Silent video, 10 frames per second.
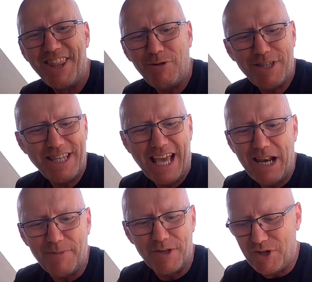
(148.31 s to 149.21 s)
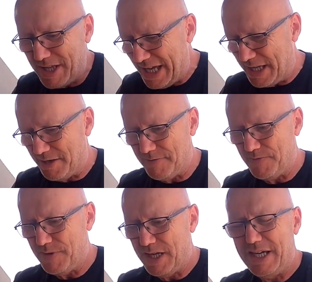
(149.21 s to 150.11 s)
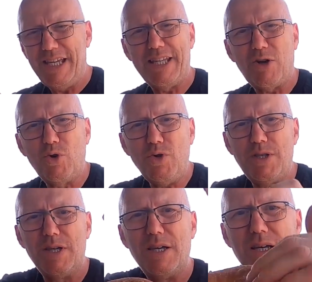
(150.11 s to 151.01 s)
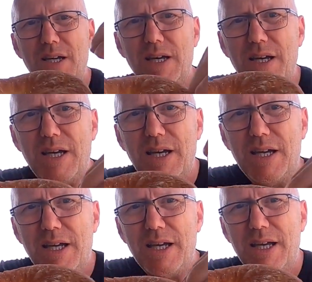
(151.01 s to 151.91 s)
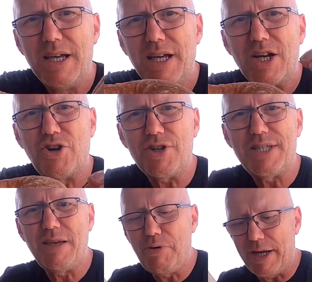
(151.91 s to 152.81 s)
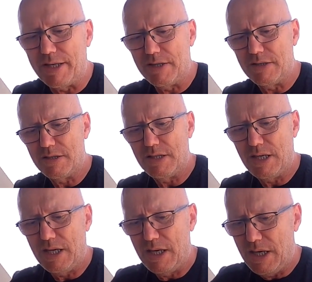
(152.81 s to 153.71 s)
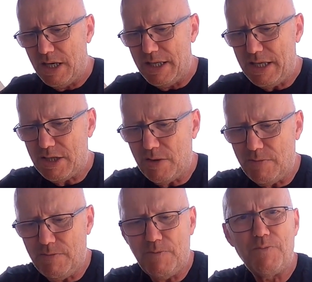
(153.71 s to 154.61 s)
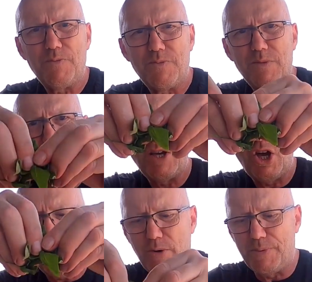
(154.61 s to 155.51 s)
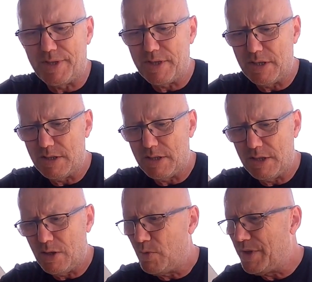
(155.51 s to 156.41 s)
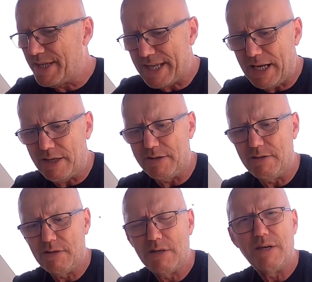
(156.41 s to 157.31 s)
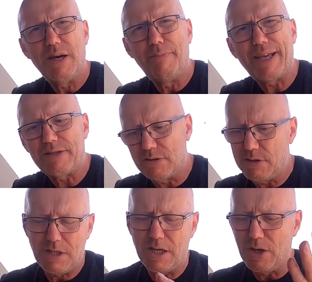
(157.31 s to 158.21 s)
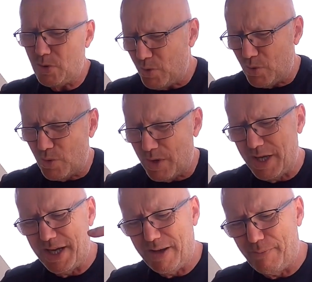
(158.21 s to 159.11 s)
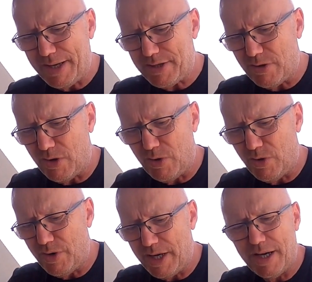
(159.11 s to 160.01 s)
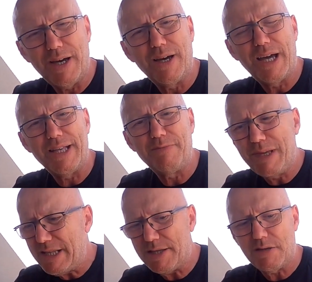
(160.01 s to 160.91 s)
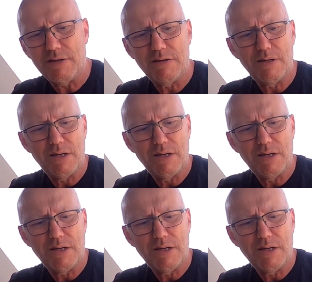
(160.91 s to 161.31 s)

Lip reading: Those are the elements you need. You need a good crusty bread. You need some herbs with the salad, basil, or and mint.